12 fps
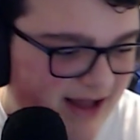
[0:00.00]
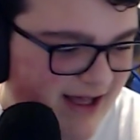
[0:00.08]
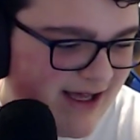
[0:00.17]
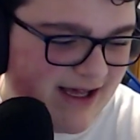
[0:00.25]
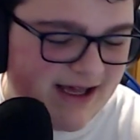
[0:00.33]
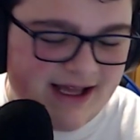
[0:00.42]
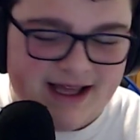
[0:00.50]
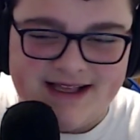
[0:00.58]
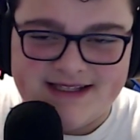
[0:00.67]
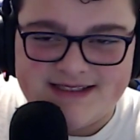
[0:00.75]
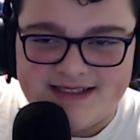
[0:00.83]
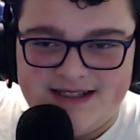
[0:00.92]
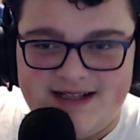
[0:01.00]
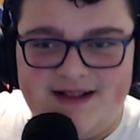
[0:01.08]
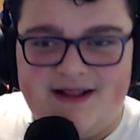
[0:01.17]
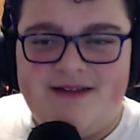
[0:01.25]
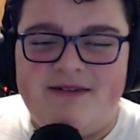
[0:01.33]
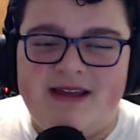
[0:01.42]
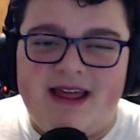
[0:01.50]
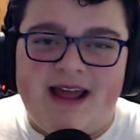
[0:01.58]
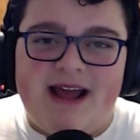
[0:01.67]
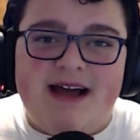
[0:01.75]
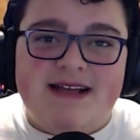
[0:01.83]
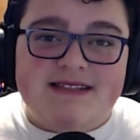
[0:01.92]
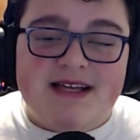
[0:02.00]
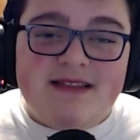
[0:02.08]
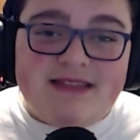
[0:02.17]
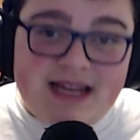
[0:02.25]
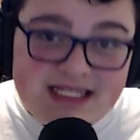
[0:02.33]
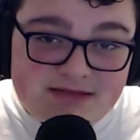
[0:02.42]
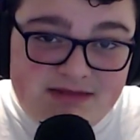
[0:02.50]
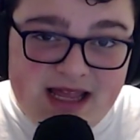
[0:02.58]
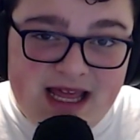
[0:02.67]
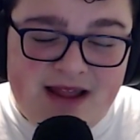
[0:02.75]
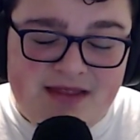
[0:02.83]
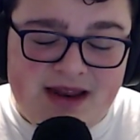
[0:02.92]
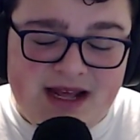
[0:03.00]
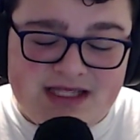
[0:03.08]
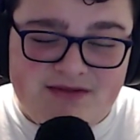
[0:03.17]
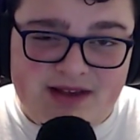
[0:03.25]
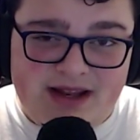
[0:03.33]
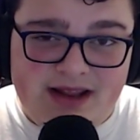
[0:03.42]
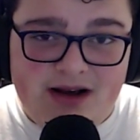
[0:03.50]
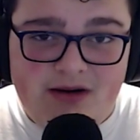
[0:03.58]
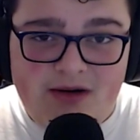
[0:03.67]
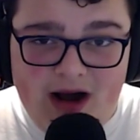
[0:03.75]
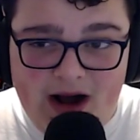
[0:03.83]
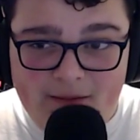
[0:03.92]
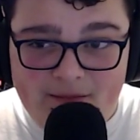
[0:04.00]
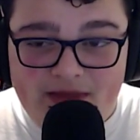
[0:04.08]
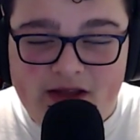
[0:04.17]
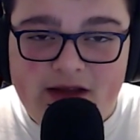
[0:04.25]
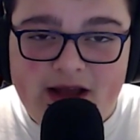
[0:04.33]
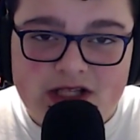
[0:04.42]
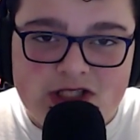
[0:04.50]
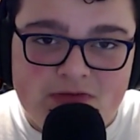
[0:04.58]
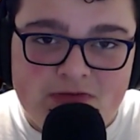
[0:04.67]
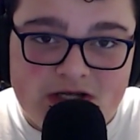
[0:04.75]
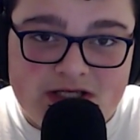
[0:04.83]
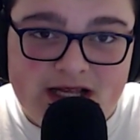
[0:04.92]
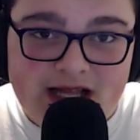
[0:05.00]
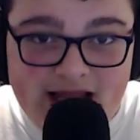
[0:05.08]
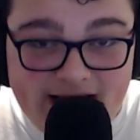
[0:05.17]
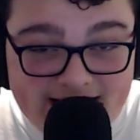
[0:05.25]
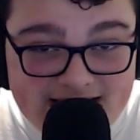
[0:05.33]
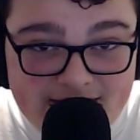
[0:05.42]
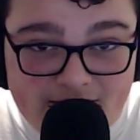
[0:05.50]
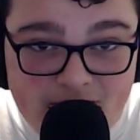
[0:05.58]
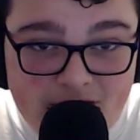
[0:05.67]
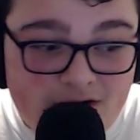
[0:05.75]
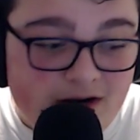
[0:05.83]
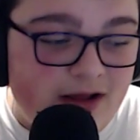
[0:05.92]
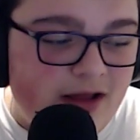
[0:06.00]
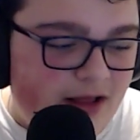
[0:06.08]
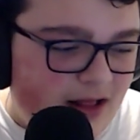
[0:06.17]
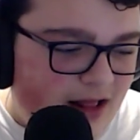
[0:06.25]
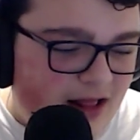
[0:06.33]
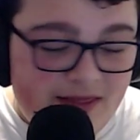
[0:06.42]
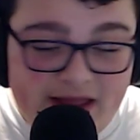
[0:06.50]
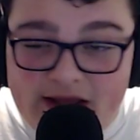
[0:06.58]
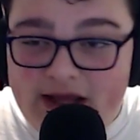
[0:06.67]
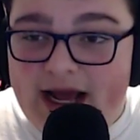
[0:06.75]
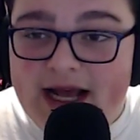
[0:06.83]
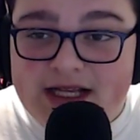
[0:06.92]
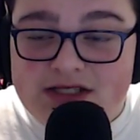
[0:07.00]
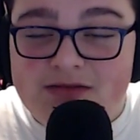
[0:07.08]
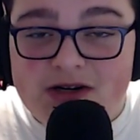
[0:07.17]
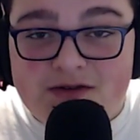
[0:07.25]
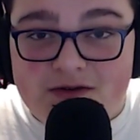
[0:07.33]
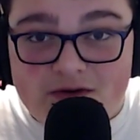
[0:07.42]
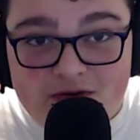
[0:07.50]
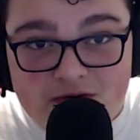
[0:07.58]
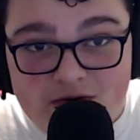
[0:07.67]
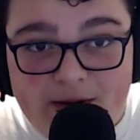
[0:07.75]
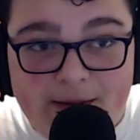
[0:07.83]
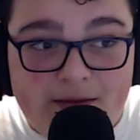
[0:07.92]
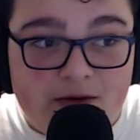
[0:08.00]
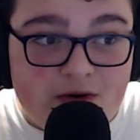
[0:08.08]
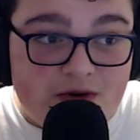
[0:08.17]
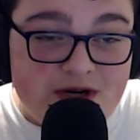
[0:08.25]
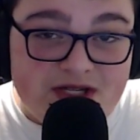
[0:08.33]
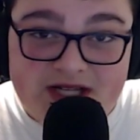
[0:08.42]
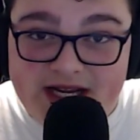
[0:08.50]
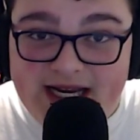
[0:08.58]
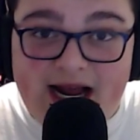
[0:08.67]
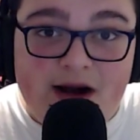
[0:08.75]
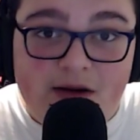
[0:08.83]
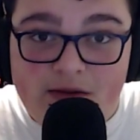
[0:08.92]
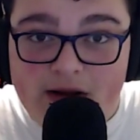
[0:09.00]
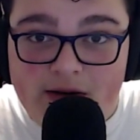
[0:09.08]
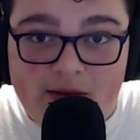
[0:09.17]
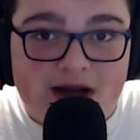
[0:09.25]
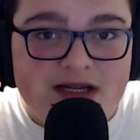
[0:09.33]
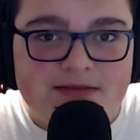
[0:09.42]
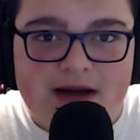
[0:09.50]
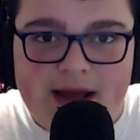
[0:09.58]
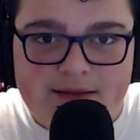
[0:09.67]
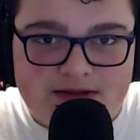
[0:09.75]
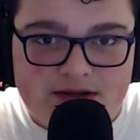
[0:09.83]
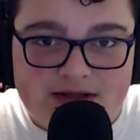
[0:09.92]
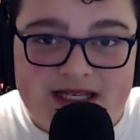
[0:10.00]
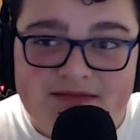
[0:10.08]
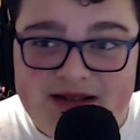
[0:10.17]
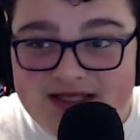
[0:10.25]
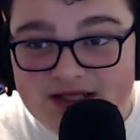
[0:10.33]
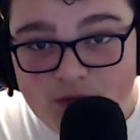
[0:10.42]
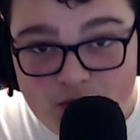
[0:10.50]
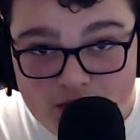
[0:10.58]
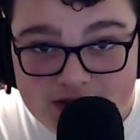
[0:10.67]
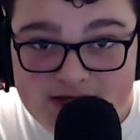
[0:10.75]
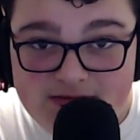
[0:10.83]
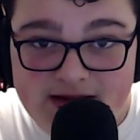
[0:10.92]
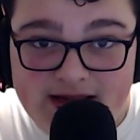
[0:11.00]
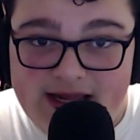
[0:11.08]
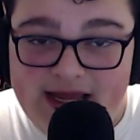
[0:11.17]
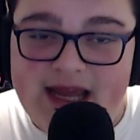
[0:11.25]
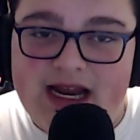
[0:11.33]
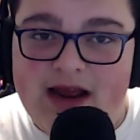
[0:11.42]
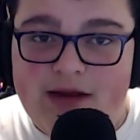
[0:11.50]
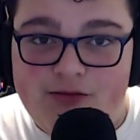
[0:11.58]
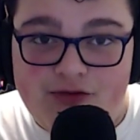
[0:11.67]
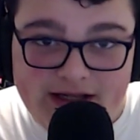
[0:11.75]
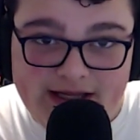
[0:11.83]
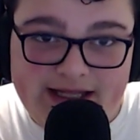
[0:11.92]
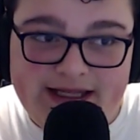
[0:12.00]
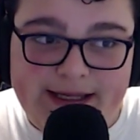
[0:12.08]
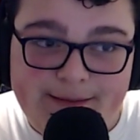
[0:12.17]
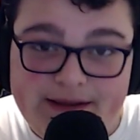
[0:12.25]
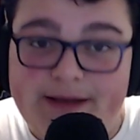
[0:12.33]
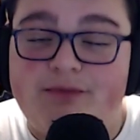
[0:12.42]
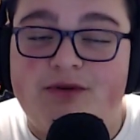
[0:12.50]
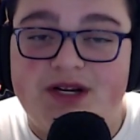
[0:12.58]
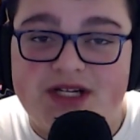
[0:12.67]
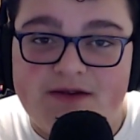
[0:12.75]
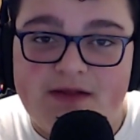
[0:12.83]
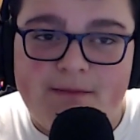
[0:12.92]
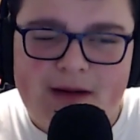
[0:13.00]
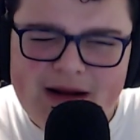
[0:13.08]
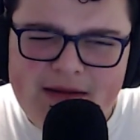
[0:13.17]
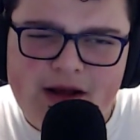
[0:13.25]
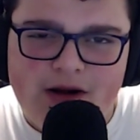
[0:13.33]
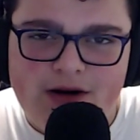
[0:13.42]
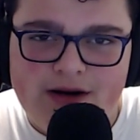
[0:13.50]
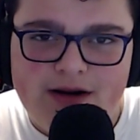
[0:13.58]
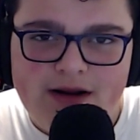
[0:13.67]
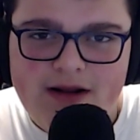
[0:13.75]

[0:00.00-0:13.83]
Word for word: I guess. But yeah, guys, that is gonna be the end of tonight's video. Um, thank you guys so much. Like I said before, thank you guys so much for who people who are sticking out and watching my episodes. It means the world to me, and I really deeply appreciate it from the bottom of my heart.